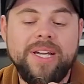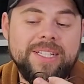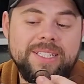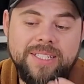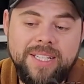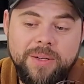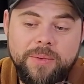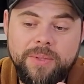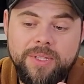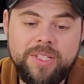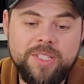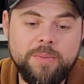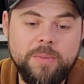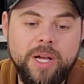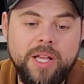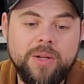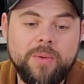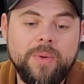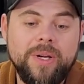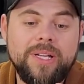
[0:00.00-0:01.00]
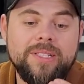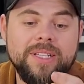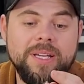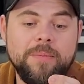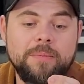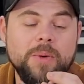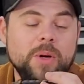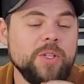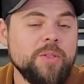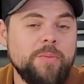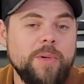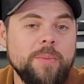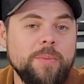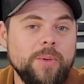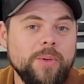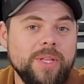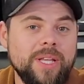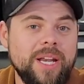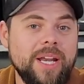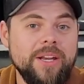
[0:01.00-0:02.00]
I stick with the smaller ones, and most
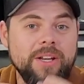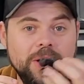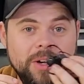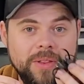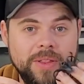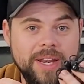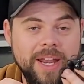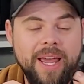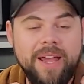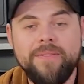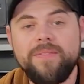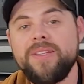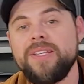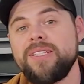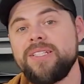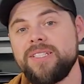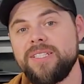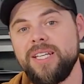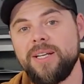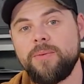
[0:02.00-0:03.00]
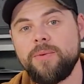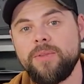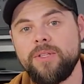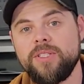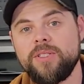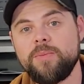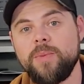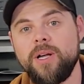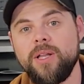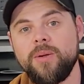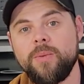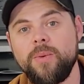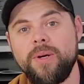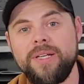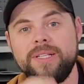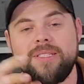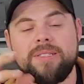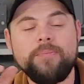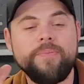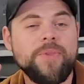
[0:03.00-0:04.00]
people that I know that have these stick with the smaller
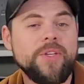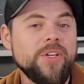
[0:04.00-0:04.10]
ones.